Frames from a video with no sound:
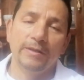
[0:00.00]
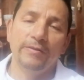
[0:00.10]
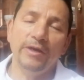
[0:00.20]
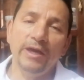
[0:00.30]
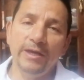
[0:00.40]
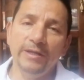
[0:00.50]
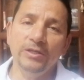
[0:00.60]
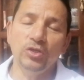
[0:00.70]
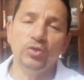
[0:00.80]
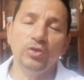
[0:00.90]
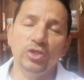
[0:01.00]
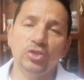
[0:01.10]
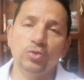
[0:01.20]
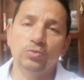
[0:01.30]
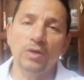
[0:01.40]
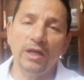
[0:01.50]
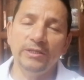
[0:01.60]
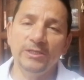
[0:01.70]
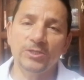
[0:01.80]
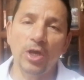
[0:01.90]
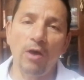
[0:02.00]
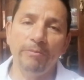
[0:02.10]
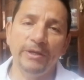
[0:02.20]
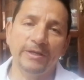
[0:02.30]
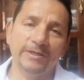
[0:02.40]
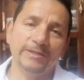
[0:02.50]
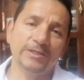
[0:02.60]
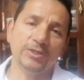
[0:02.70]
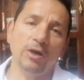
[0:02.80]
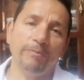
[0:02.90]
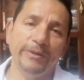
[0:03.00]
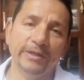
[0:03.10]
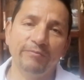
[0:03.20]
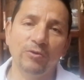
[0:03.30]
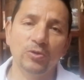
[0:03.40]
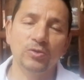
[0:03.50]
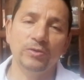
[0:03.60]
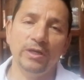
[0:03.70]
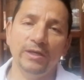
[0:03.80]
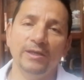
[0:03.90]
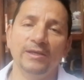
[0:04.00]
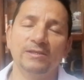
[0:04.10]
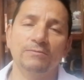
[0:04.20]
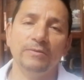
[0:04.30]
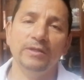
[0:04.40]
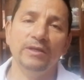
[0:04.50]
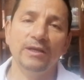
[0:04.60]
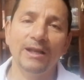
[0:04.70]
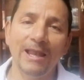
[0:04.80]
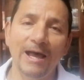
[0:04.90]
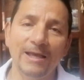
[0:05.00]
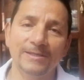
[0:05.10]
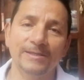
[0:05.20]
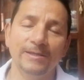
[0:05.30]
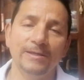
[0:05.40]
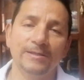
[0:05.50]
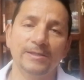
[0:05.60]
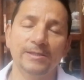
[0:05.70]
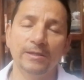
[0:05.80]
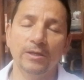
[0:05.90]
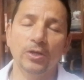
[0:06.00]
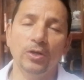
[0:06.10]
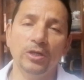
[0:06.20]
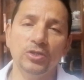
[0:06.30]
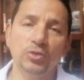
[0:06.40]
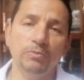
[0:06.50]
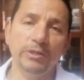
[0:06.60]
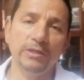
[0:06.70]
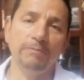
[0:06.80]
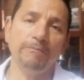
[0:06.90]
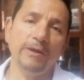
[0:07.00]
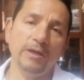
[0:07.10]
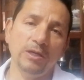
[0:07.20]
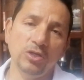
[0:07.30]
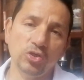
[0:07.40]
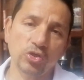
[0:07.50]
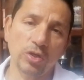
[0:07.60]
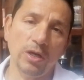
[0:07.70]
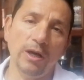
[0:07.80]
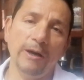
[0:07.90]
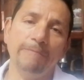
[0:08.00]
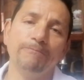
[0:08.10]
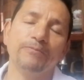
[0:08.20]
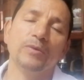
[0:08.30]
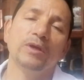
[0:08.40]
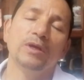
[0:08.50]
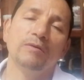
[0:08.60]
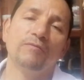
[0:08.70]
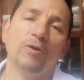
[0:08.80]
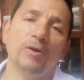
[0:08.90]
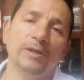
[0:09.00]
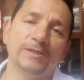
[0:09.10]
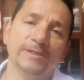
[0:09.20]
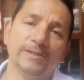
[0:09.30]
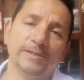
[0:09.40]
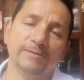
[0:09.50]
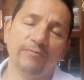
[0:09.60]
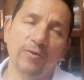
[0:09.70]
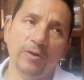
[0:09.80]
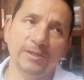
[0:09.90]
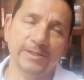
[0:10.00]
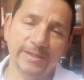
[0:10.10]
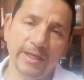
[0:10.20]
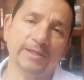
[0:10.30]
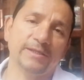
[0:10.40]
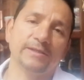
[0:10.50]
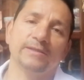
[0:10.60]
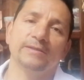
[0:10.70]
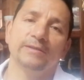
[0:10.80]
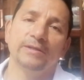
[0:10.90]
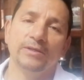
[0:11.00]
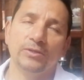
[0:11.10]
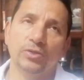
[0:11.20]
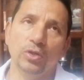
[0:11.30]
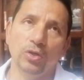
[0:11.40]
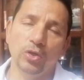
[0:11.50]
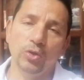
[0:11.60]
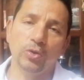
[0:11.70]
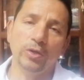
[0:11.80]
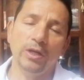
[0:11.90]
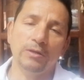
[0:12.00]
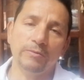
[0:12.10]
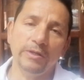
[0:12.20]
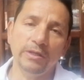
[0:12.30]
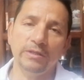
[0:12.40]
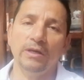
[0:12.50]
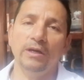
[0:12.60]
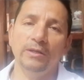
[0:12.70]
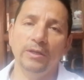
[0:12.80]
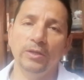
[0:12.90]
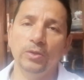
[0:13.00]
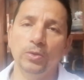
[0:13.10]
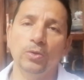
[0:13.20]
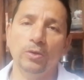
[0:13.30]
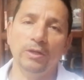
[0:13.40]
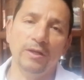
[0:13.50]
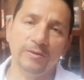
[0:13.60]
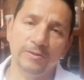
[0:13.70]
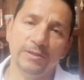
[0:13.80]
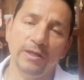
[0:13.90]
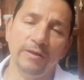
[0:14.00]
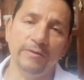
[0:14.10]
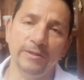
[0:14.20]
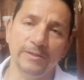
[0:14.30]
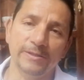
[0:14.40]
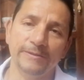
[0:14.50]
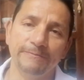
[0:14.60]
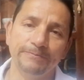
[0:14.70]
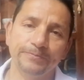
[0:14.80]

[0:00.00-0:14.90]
Then you need to write the topic. The topic for today is reading class. It's going to be page 46. So you're gonna read and you're gonna understand this.